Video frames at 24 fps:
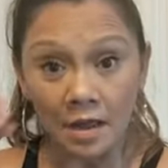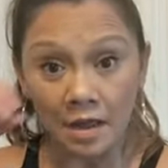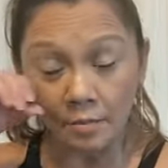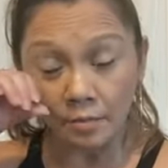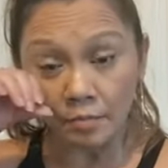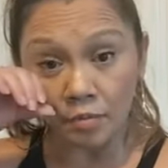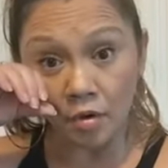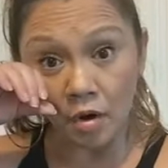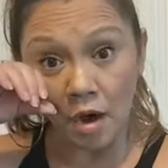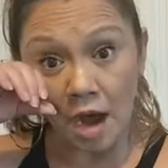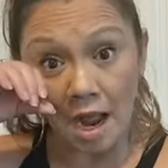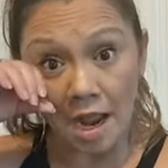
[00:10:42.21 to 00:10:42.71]

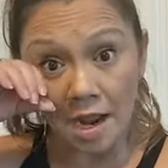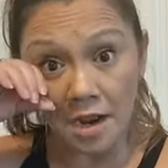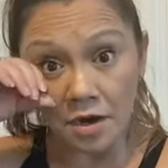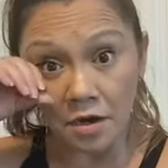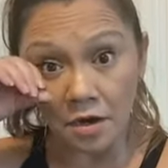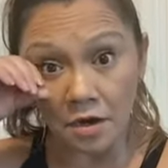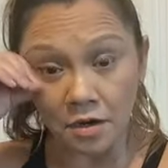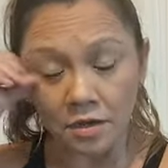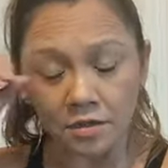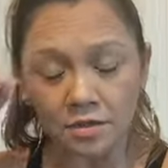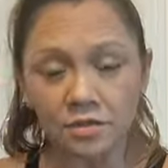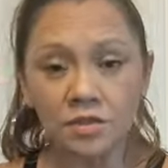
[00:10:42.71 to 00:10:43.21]

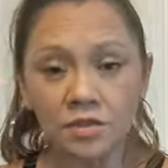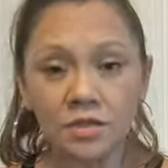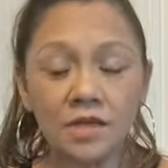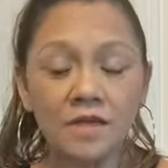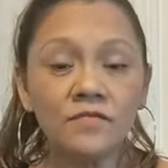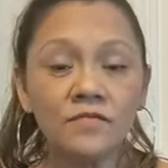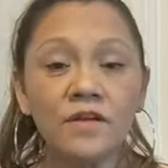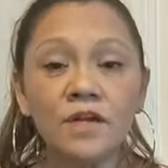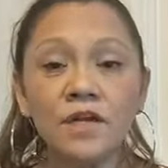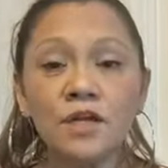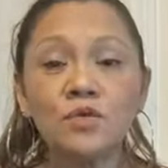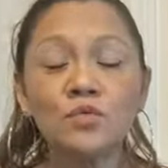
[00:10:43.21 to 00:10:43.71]
prior to
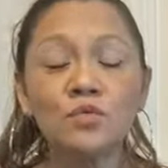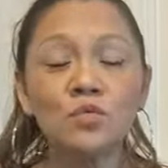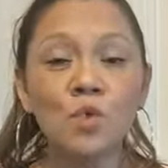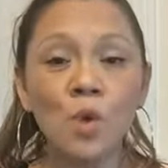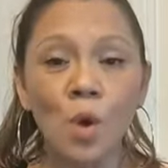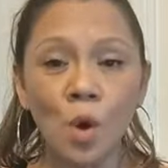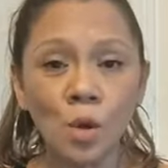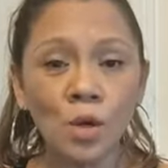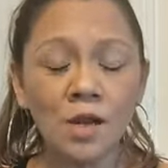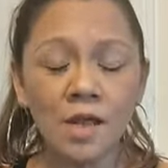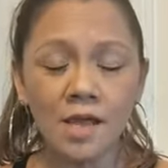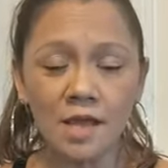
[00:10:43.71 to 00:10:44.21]
even
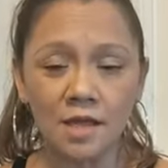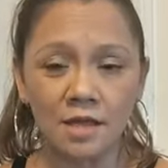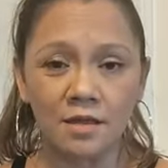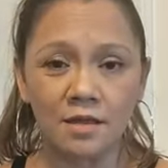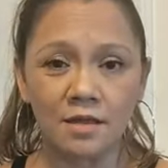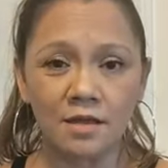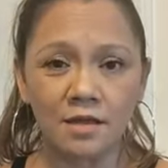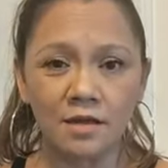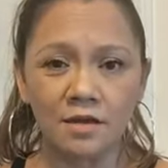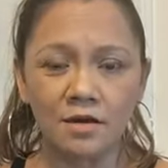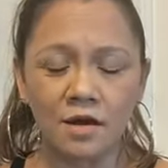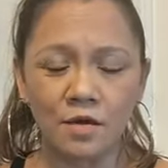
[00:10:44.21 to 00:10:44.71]
enrolling
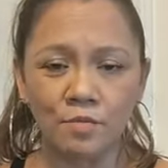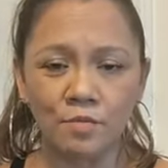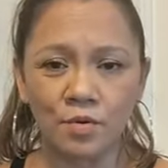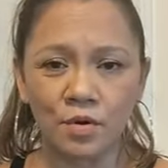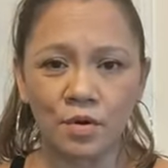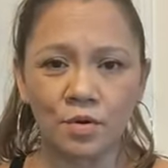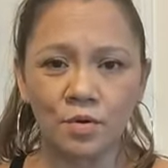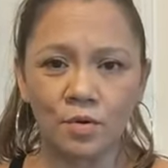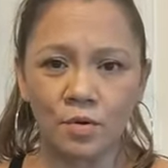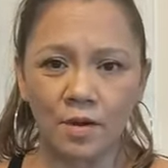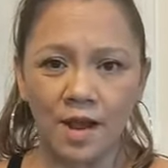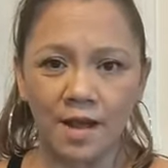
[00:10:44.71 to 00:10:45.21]
in our
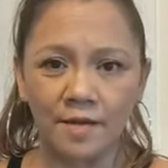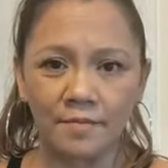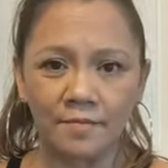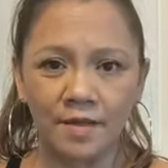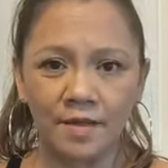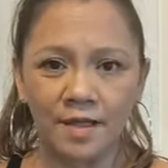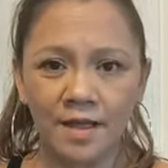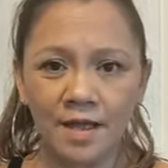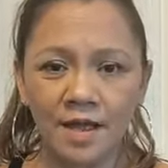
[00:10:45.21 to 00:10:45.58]
program.